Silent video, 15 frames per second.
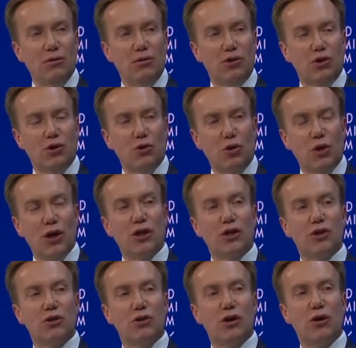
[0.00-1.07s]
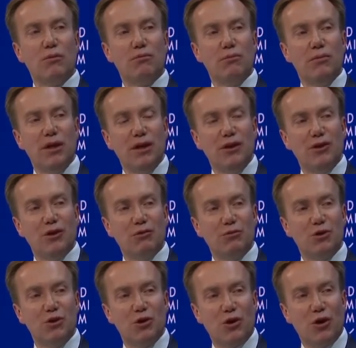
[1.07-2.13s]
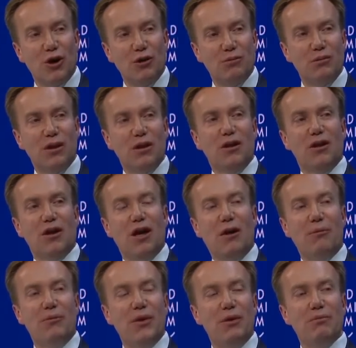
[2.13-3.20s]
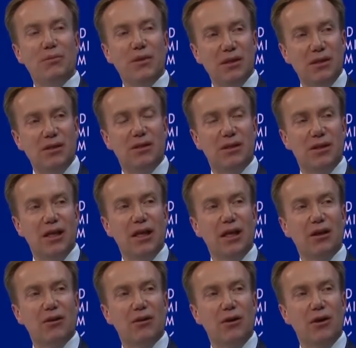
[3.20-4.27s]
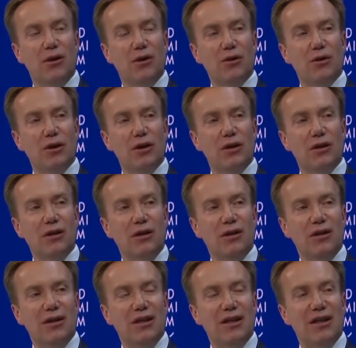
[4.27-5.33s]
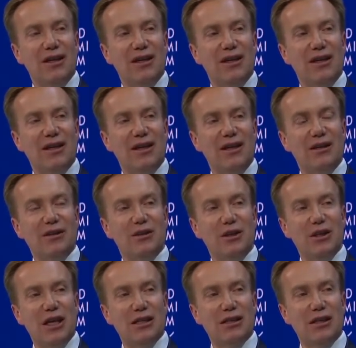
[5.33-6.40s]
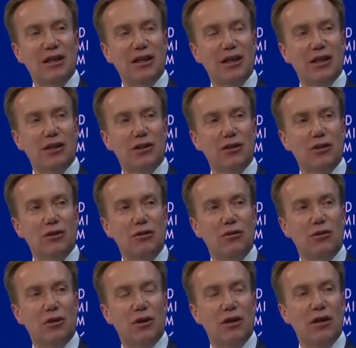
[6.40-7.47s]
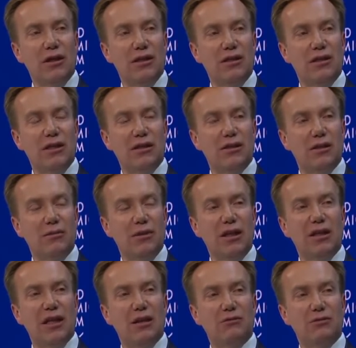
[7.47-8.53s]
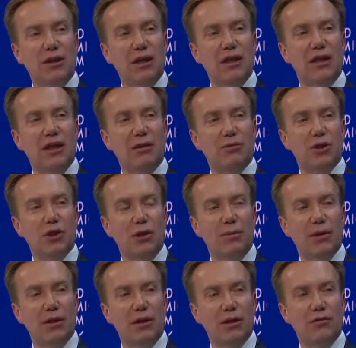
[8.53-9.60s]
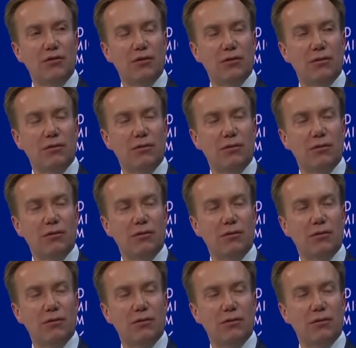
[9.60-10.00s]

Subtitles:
short-term, medium-term optimistic on de-escalation, or is this something that really keeps you up at night?